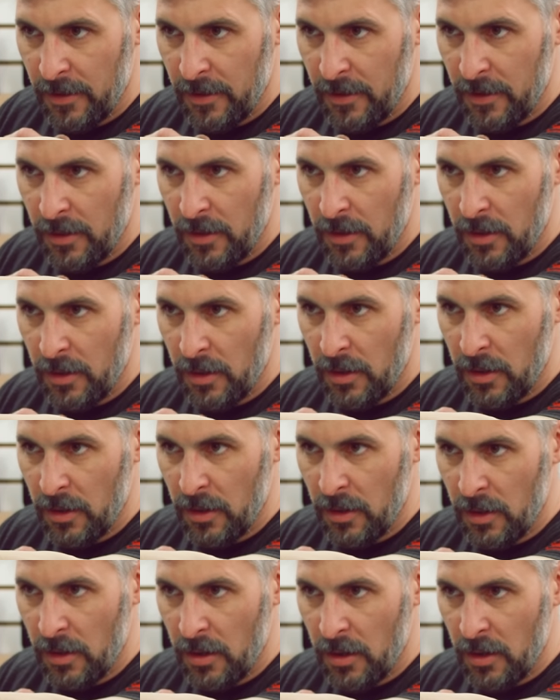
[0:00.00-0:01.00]

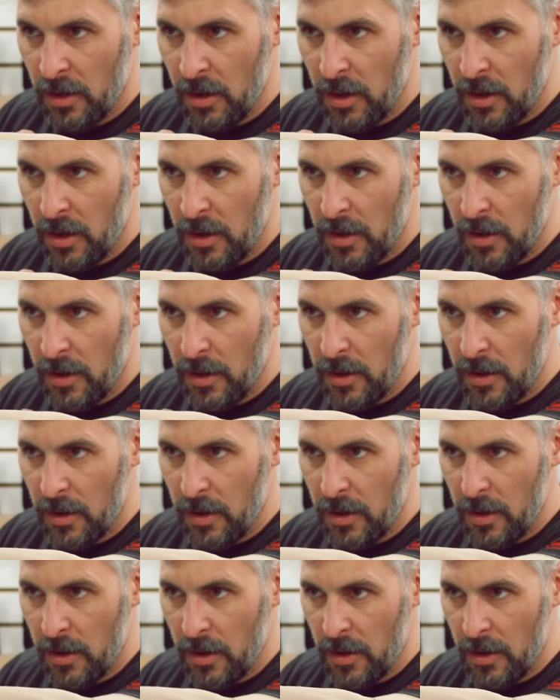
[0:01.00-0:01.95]
Nothing is said.